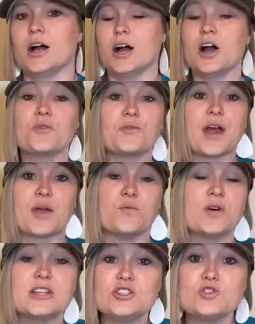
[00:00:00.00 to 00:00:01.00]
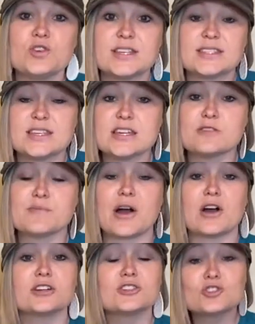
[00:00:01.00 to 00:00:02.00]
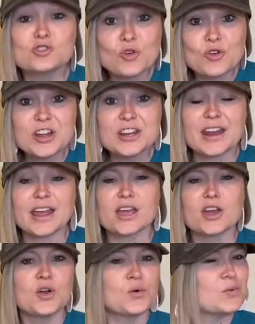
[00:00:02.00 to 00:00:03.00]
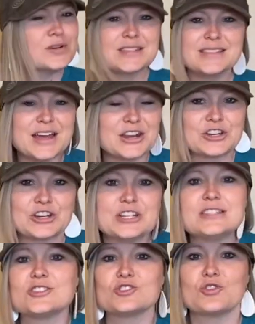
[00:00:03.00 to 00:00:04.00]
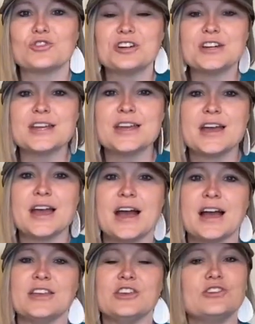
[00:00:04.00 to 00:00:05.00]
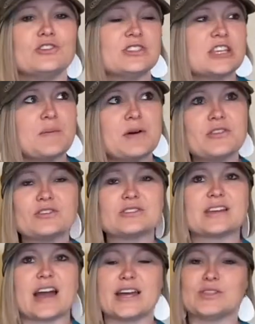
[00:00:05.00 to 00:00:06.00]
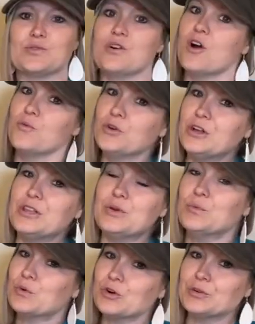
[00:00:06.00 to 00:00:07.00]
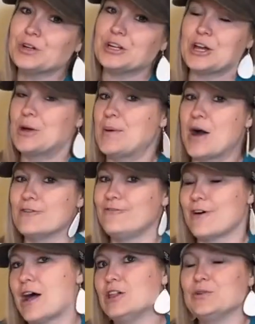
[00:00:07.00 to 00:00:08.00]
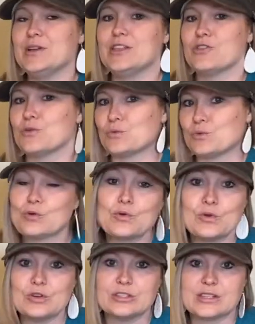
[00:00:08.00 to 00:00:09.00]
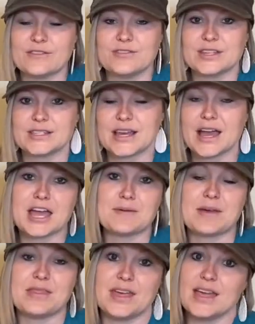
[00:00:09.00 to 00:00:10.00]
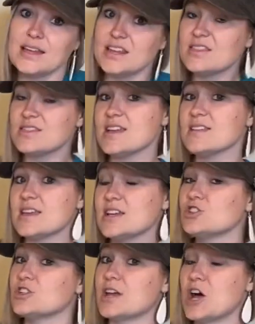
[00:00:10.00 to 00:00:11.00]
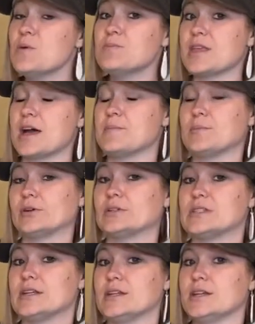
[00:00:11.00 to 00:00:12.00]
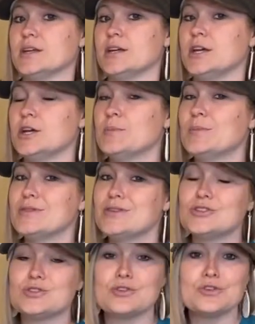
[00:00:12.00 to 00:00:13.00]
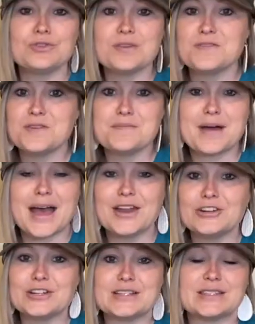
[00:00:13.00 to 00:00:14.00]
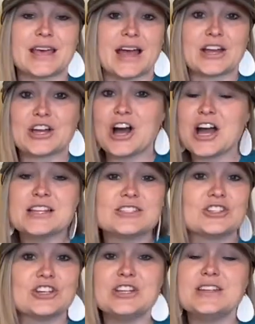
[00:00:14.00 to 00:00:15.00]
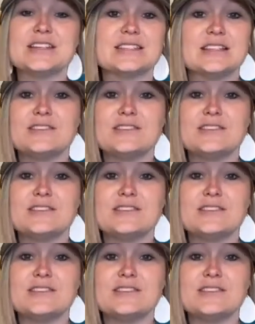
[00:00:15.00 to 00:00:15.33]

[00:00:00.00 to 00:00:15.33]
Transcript: All right, what did you guys think about our story today? Wasn't that a good story? You know, some of those guys were really worried about following the rules of the time, and they didn't think they should help that person. But the truth of the matter is that God's goodness